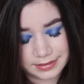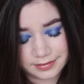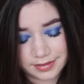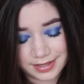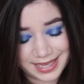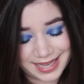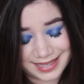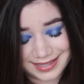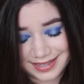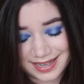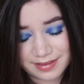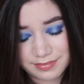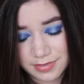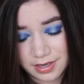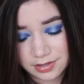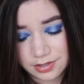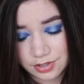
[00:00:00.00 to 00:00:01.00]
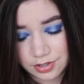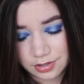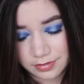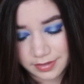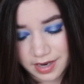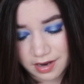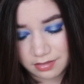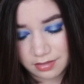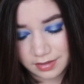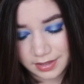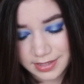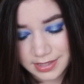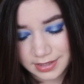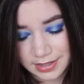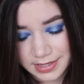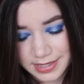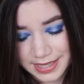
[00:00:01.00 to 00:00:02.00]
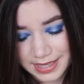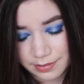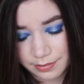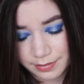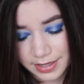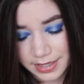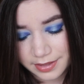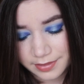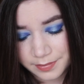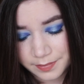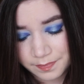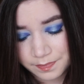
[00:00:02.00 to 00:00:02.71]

Again, I'm not too sure how long it's going to take me.